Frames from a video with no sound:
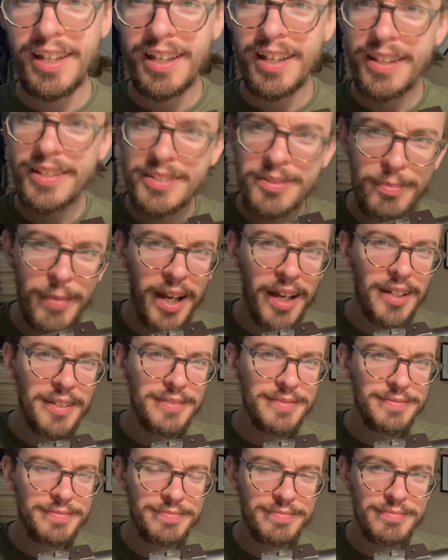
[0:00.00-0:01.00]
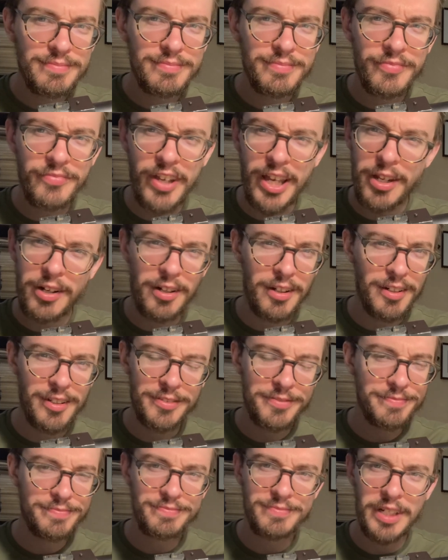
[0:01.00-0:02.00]
It's my Vader
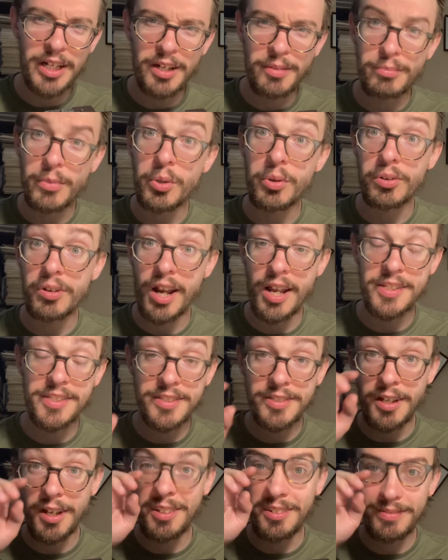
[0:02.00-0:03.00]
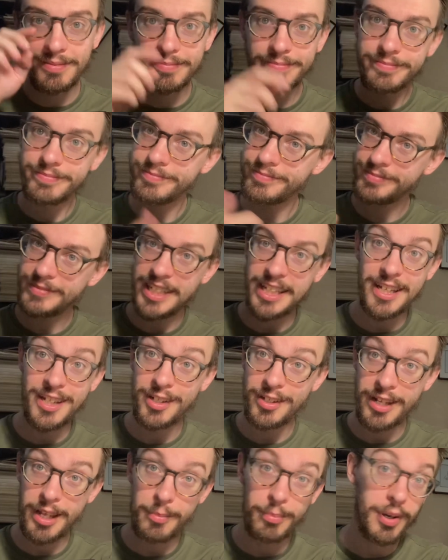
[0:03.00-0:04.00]
motorized stunt
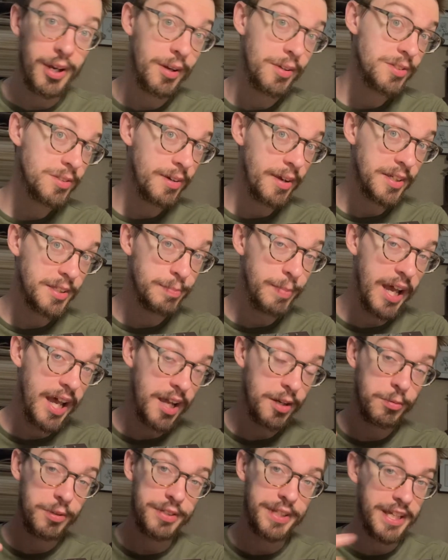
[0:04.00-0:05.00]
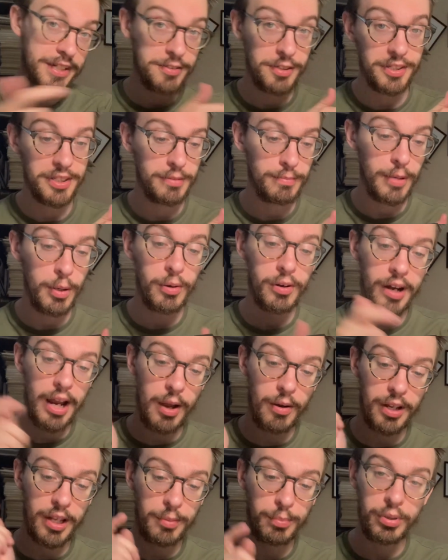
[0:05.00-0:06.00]
in Empire Strikes Back when they took the motor
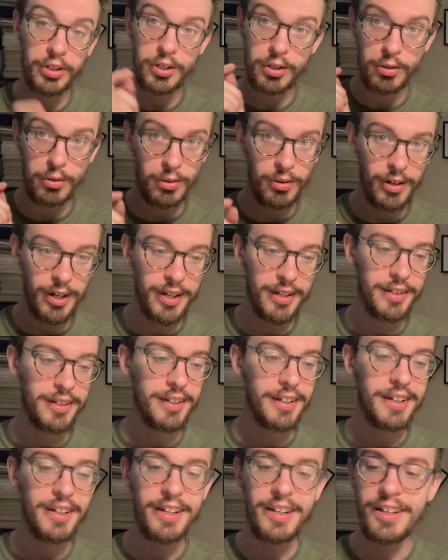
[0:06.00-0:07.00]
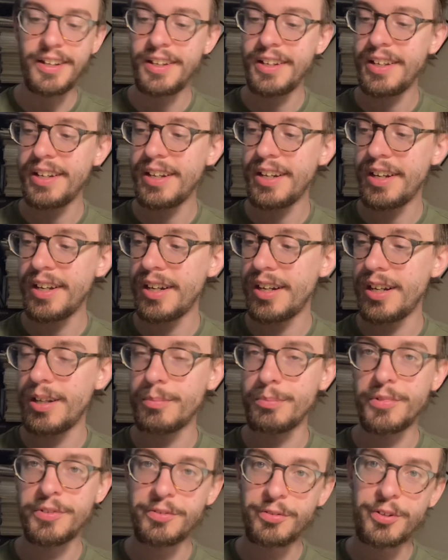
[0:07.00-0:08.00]
out and put a core in
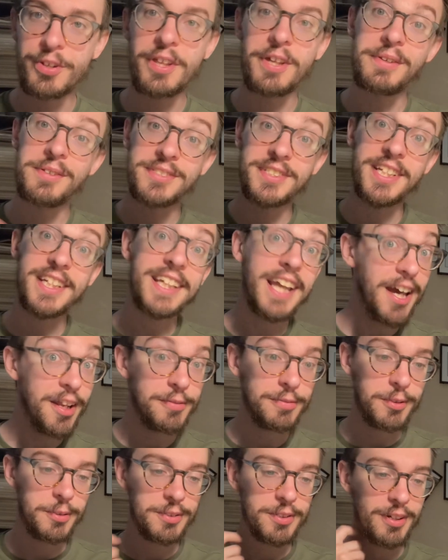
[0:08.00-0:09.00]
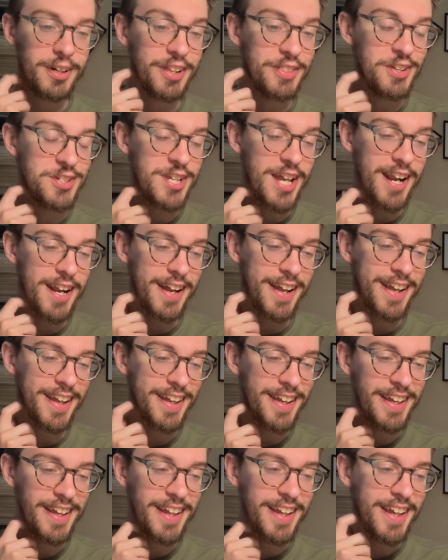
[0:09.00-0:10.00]
before they used it again for Return of the Jedi.
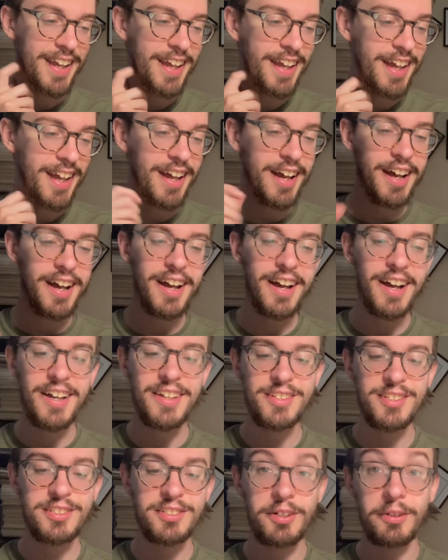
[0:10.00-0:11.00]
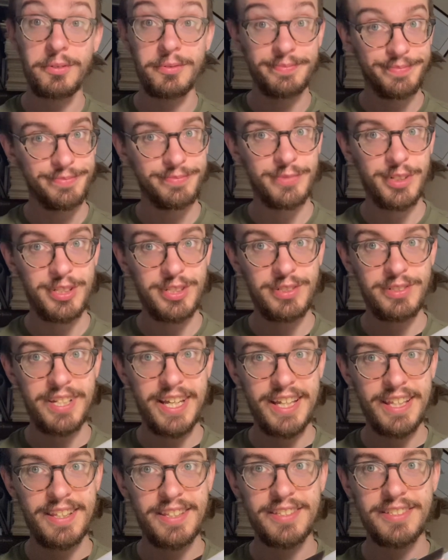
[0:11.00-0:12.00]
So once you
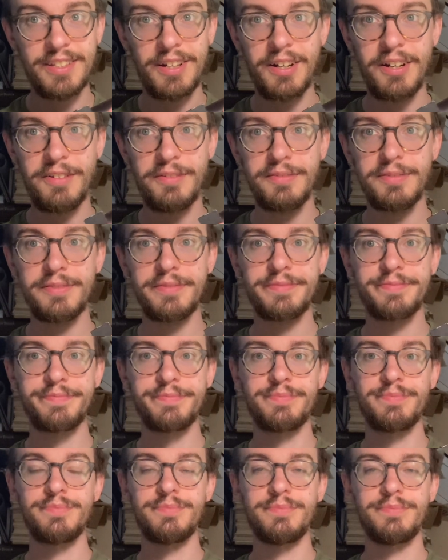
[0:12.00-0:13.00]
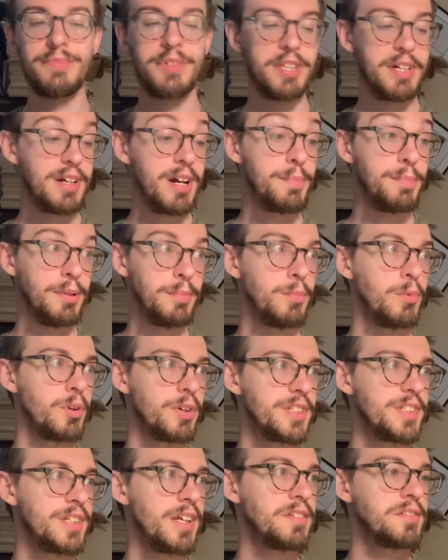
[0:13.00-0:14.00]
take this off with a couple more
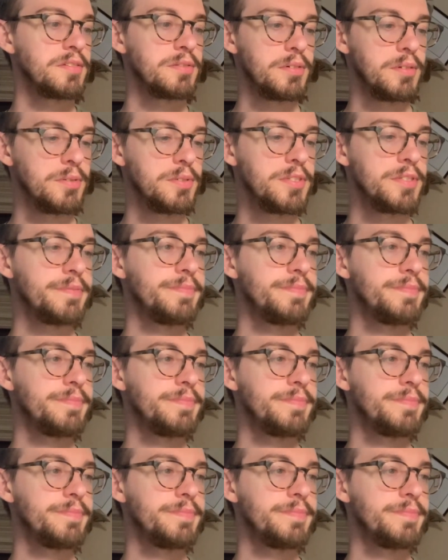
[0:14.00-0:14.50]
set screws,